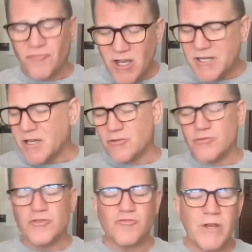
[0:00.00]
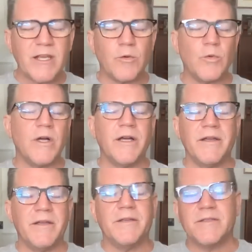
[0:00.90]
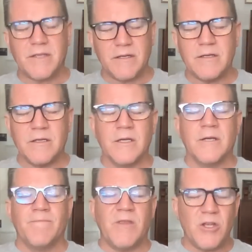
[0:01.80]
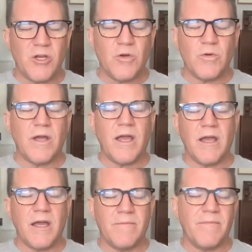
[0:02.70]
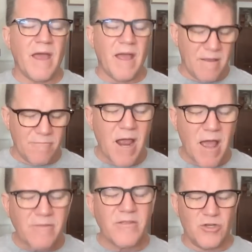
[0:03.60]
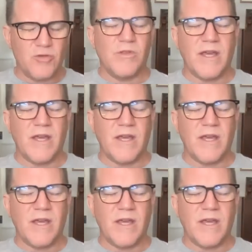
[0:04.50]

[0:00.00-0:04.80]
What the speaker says: find out whose ring it was, and that rather than do